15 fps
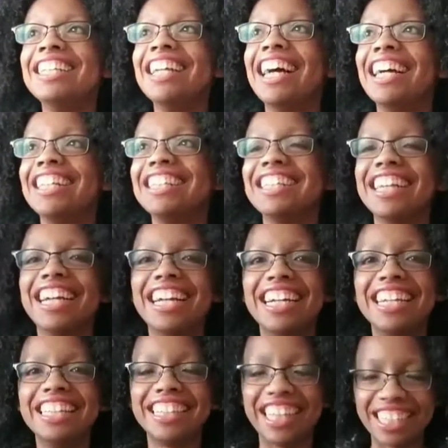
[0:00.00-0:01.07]
Like,
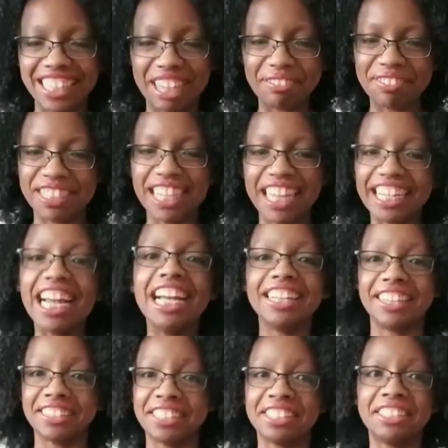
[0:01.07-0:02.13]
they kept saying,
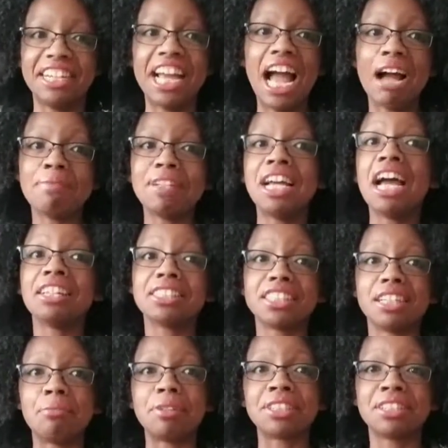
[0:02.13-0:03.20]
this is going to happen,
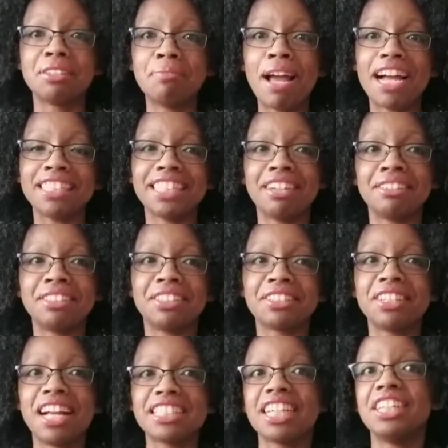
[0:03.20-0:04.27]
someone's going to pass out in your
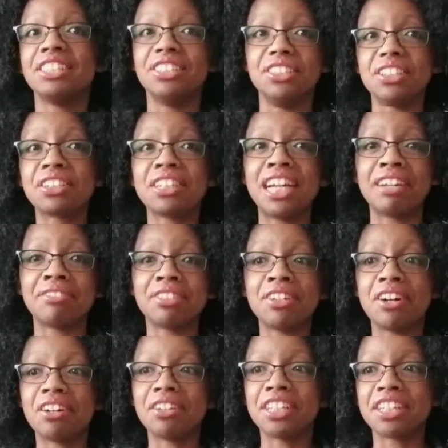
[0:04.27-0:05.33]
class, you're going to have to
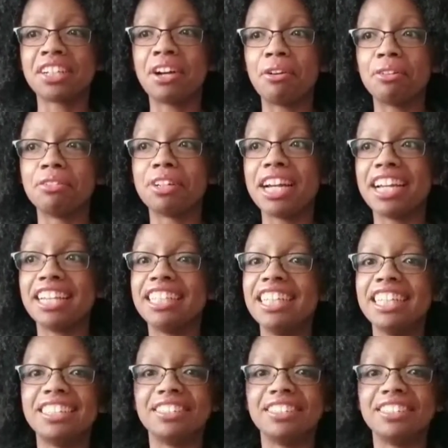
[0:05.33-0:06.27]
call in a code red,